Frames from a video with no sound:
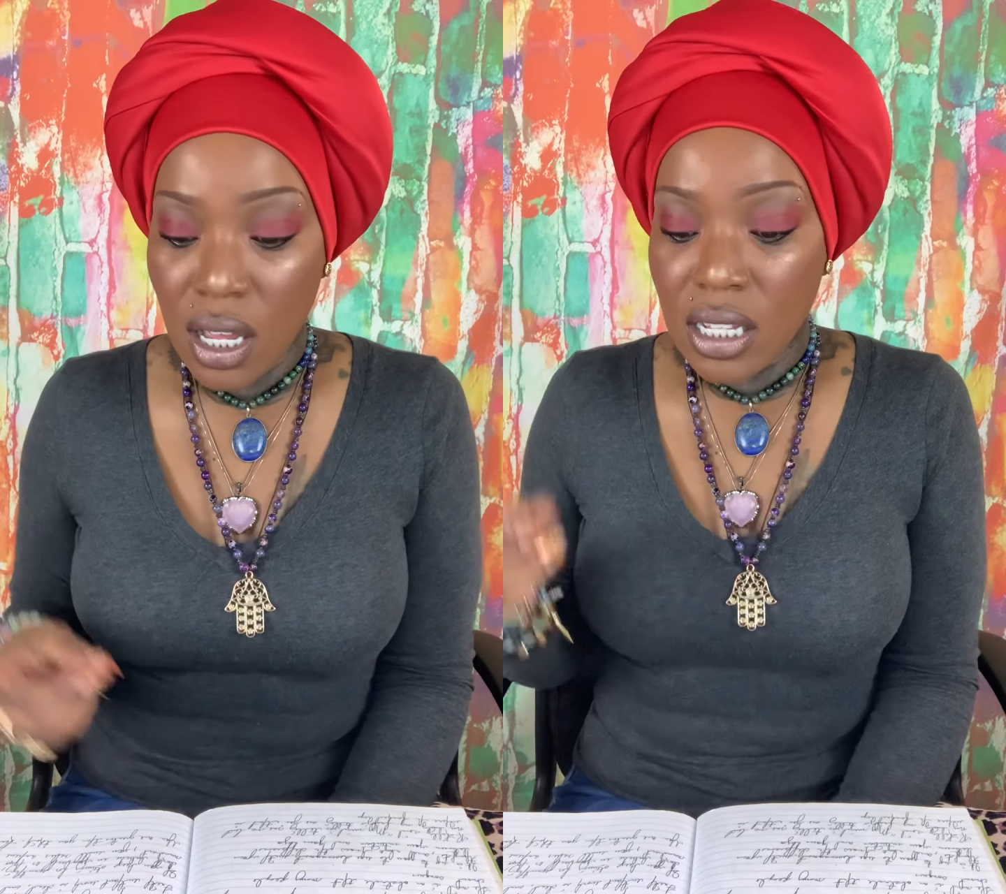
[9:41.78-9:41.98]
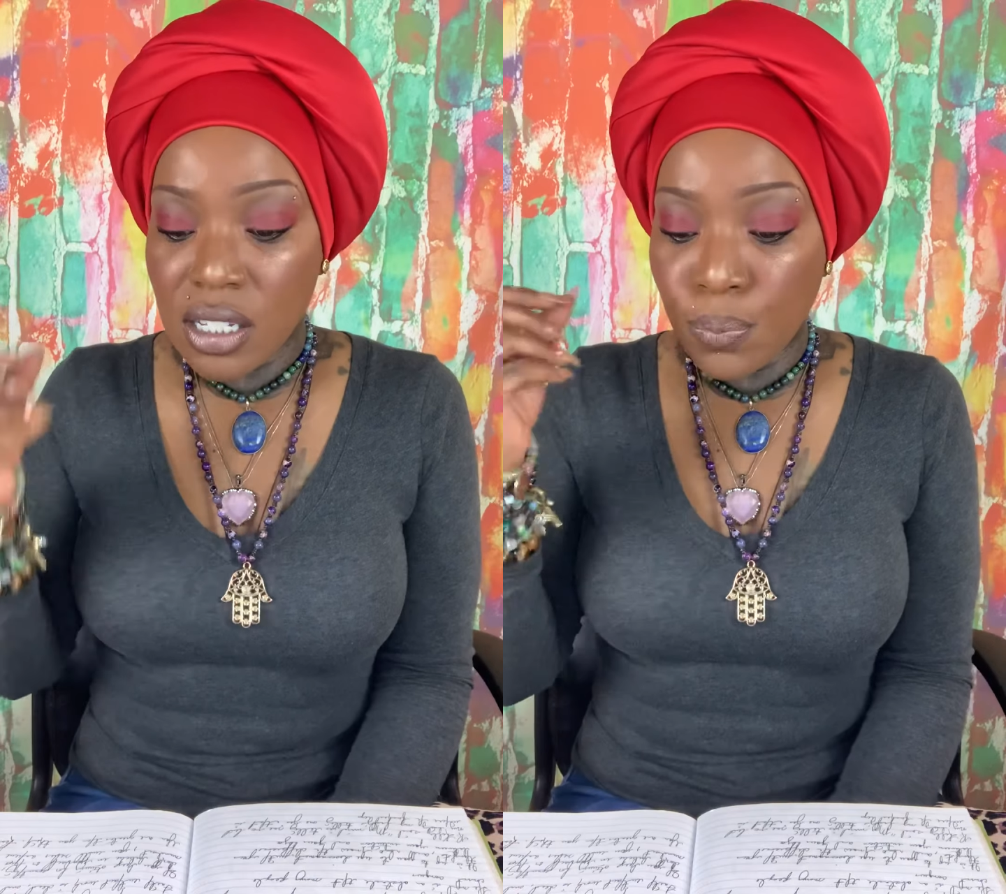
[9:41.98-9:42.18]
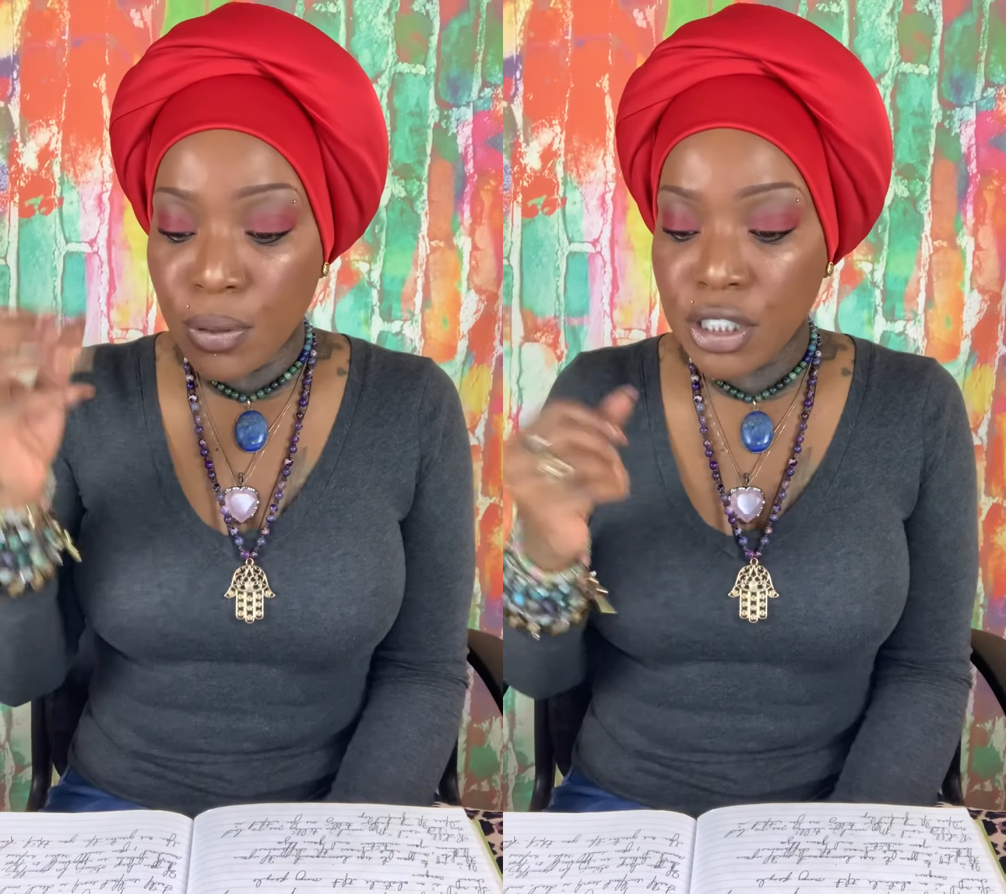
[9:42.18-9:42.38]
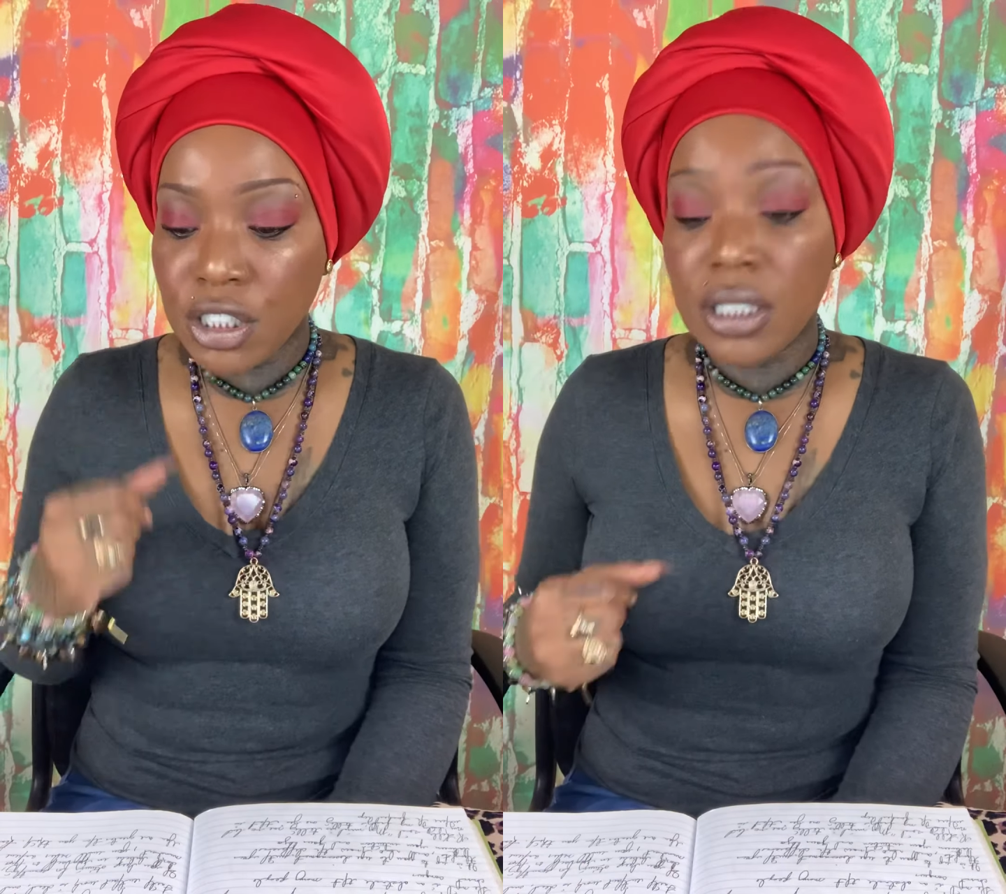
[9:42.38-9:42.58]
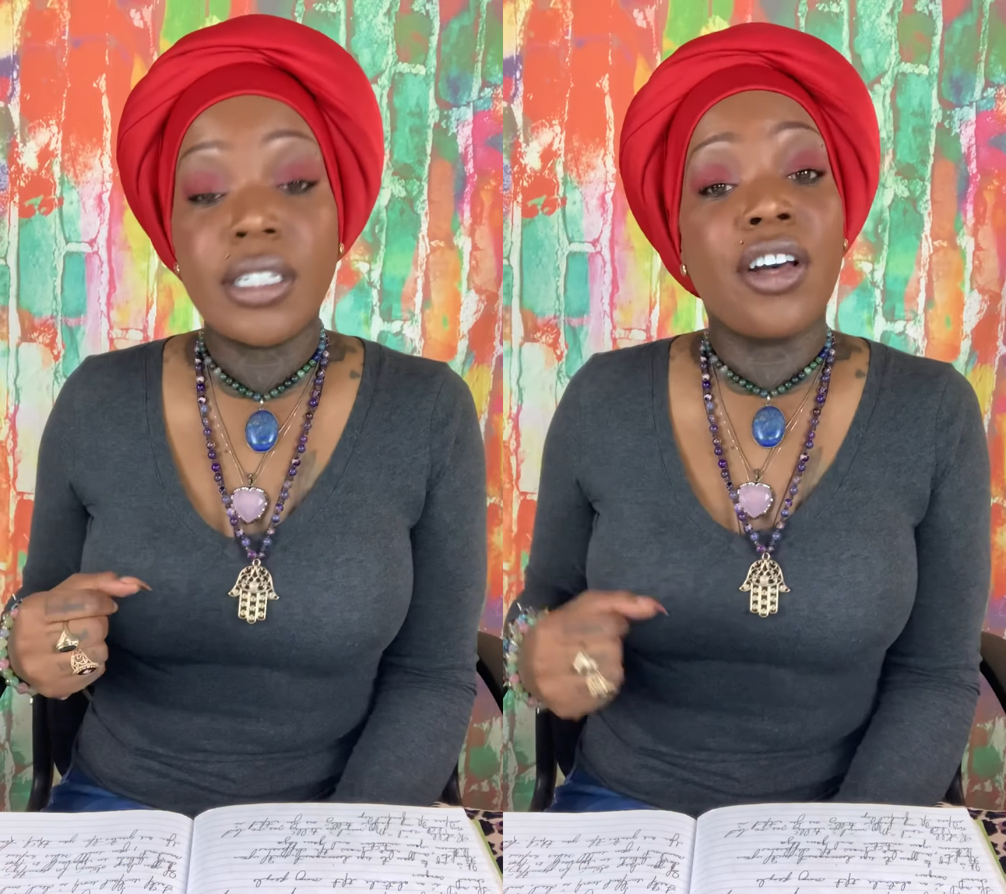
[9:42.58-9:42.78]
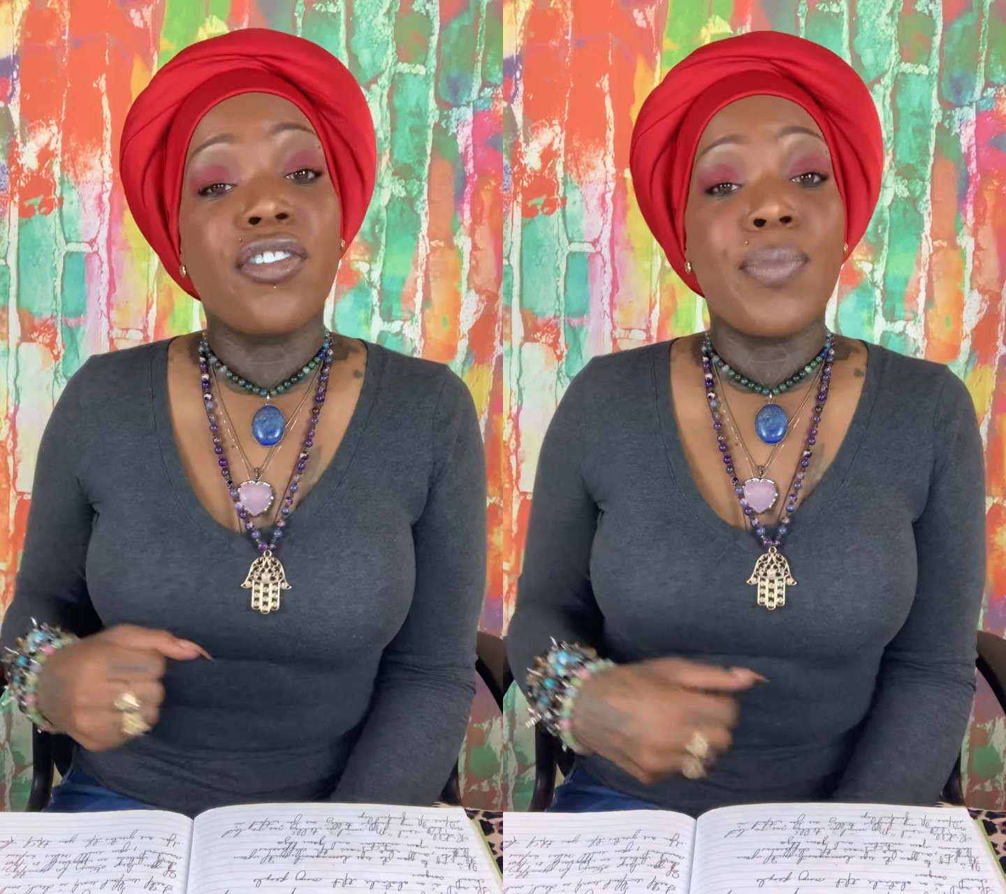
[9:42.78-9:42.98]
to put yourself